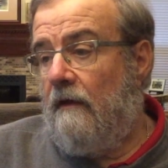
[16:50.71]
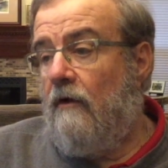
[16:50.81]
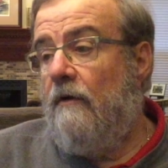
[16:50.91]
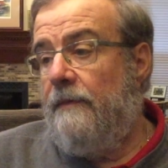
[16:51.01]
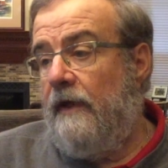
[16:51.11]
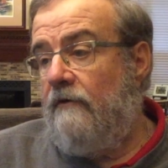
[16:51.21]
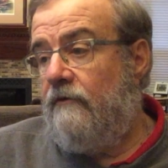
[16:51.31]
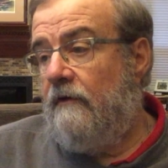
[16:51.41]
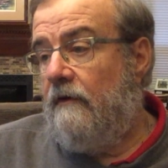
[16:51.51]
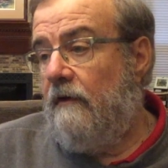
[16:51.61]

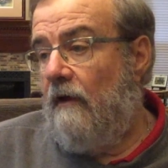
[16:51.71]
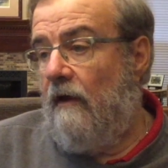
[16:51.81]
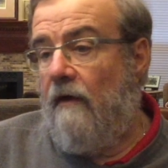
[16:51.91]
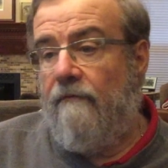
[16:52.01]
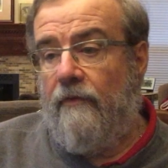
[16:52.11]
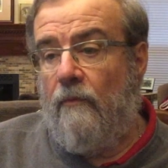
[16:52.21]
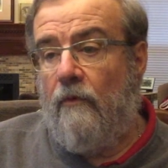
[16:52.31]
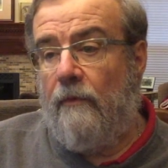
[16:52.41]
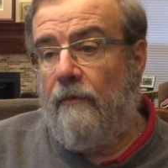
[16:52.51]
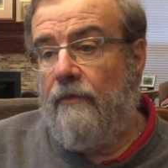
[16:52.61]
culmination of the
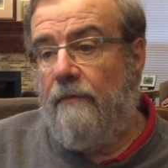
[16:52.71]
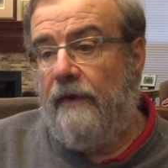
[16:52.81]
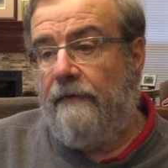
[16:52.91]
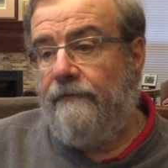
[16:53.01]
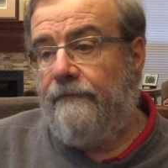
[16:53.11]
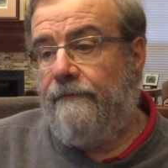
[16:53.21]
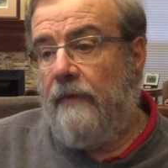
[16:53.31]
war with the Baals.